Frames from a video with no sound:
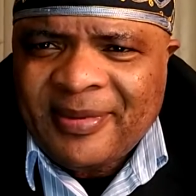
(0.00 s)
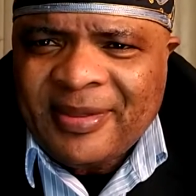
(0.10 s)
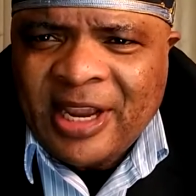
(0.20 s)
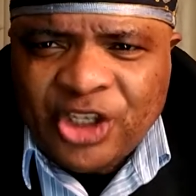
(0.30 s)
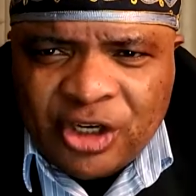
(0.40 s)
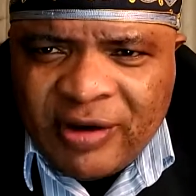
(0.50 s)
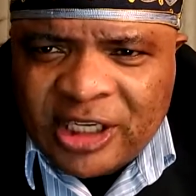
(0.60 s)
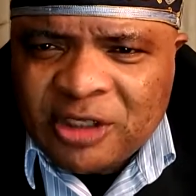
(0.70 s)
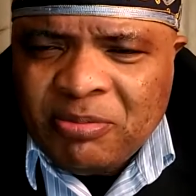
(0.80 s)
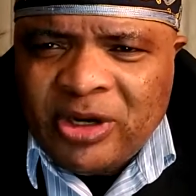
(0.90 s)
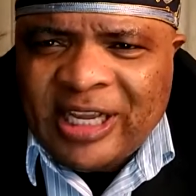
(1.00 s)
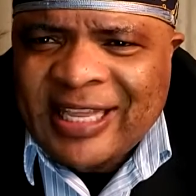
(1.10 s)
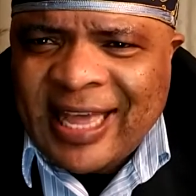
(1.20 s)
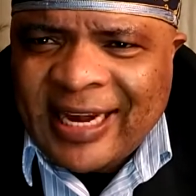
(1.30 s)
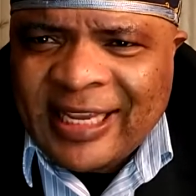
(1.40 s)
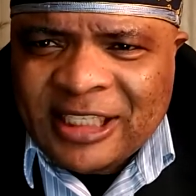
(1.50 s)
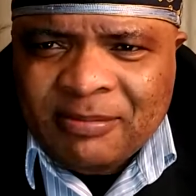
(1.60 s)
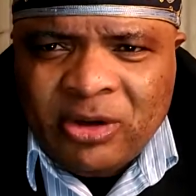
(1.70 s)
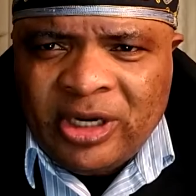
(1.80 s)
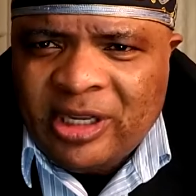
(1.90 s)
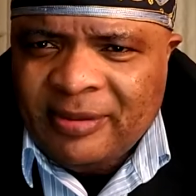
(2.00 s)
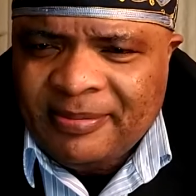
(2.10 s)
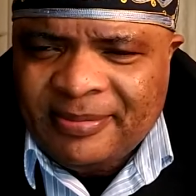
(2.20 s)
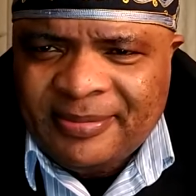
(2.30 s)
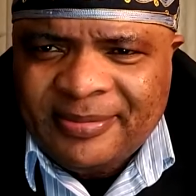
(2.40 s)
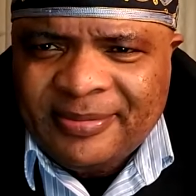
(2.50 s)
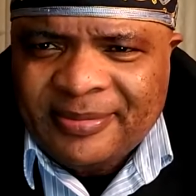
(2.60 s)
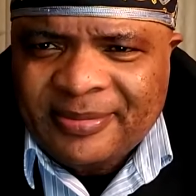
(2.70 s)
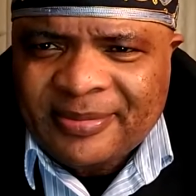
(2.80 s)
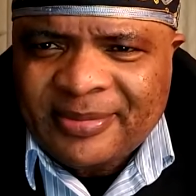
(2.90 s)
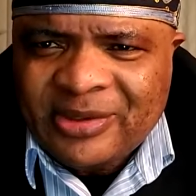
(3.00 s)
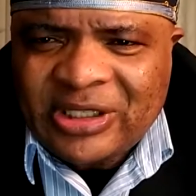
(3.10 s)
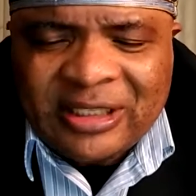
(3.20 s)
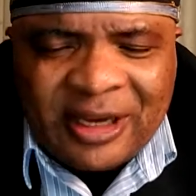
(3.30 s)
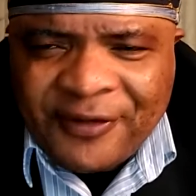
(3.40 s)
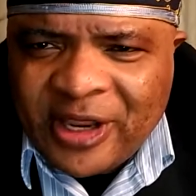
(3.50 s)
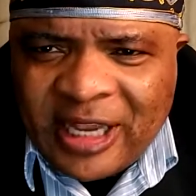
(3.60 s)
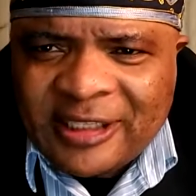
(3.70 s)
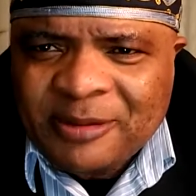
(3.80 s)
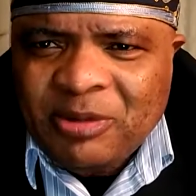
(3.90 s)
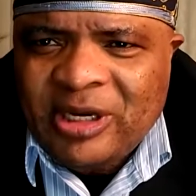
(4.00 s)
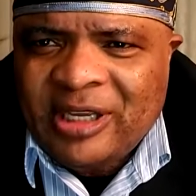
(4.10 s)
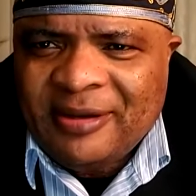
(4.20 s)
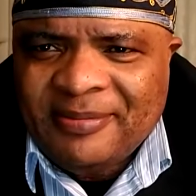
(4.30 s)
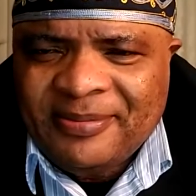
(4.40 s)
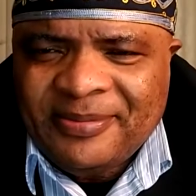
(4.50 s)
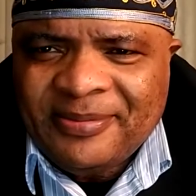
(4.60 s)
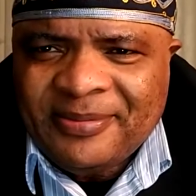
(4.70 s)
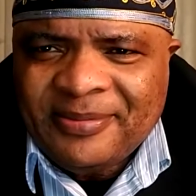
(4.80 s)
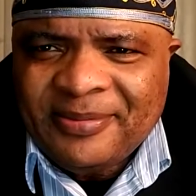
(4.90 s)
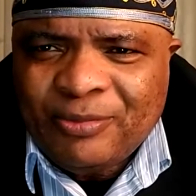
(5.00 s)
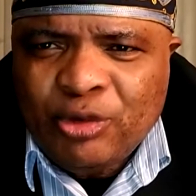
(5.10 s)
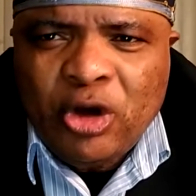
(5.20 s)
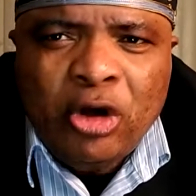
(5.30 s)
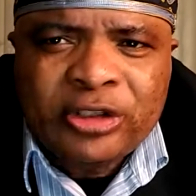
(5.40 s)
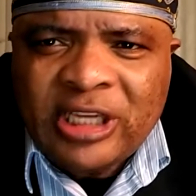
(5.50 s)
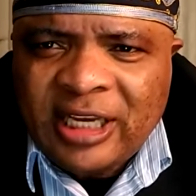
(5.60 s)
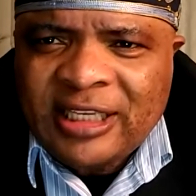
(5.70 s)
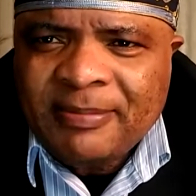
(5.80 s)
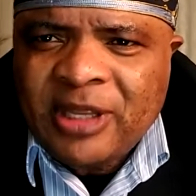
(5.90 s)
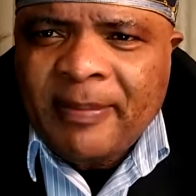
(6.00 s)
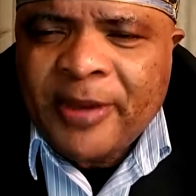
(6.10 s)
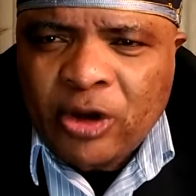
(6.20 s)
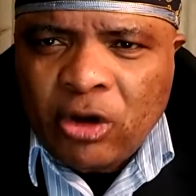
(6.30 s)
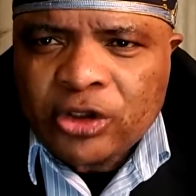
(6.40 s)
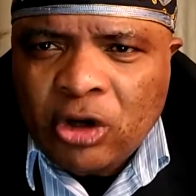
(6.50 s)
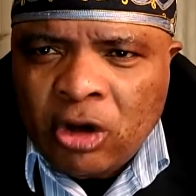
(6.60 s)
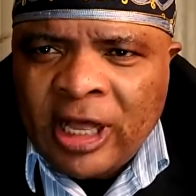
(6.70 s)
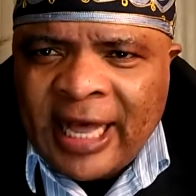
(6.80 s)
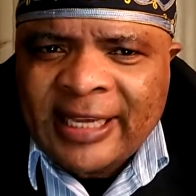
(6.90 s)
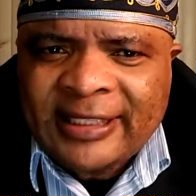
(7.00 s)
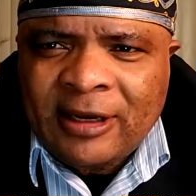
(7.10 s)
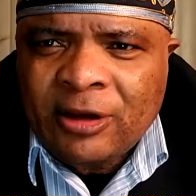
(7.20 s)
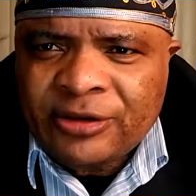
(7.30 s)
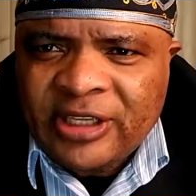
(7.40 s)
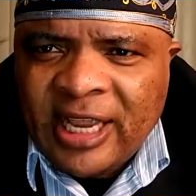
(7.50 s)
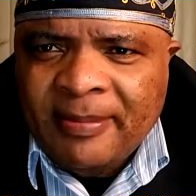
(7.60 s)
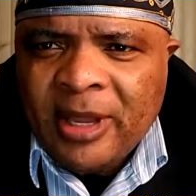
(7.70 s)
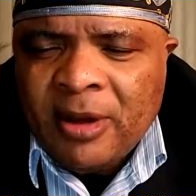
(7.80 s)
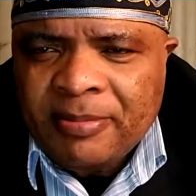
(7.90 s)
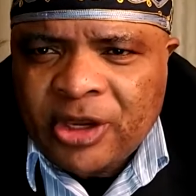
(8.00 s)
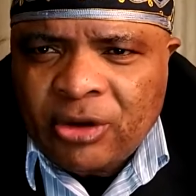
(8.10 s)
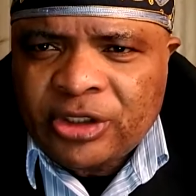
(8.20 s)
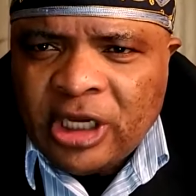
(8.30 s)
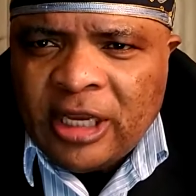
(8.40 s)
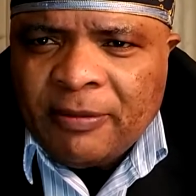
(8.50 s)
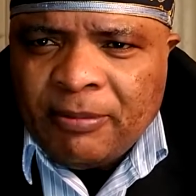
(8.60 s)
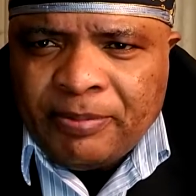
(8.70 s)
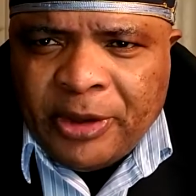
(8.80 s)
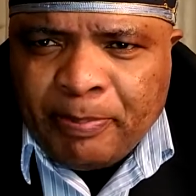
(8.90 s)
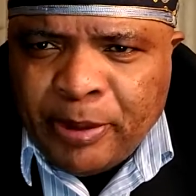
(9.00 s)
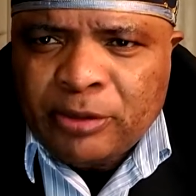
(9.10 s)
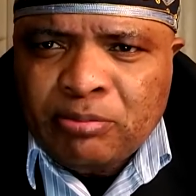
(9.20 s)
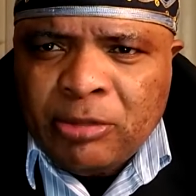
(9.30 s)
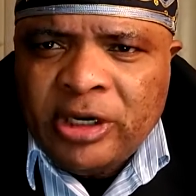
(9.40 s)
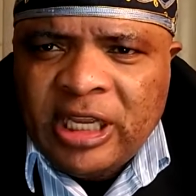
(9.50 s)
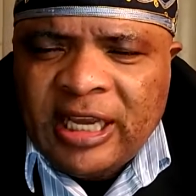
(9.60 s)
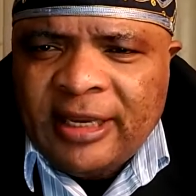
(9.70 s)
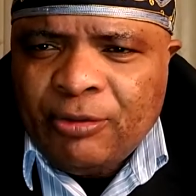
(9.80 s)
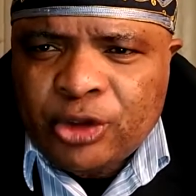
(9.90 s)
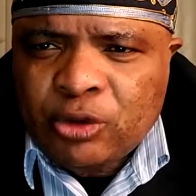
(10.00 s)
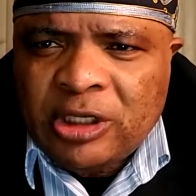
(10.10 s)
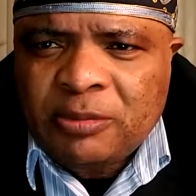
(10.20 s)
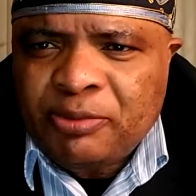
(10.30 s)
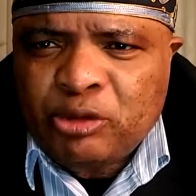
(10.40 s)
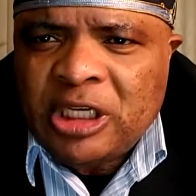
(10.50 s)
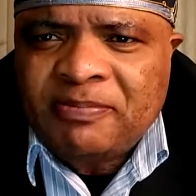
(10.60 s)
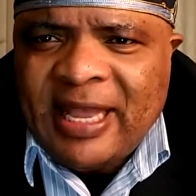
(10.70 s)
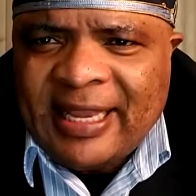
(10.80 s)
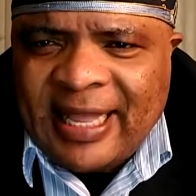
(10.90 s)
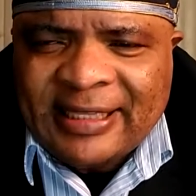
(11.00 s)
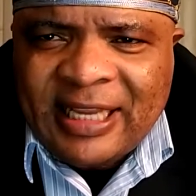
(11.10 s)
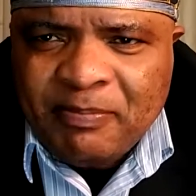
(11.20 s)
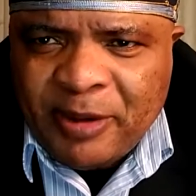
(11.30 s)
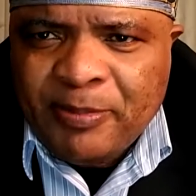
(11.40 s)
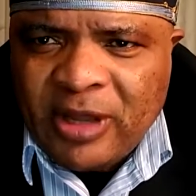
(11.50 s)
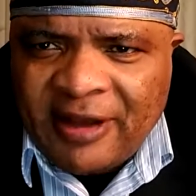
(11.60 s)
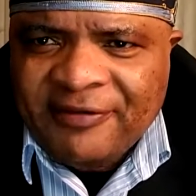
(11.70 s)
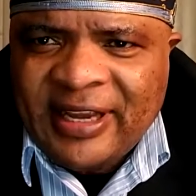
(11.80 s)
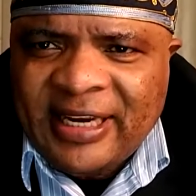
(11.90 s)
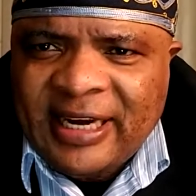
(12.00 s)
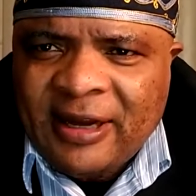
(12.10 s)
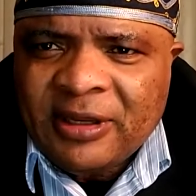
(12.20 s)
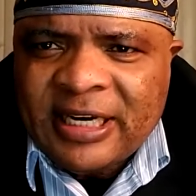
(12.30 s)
Nigerians' money, Ghana's money, South Africans' money. We all take them there because all eyes are on them, because they put money in Swiss bank, and then people are finding out.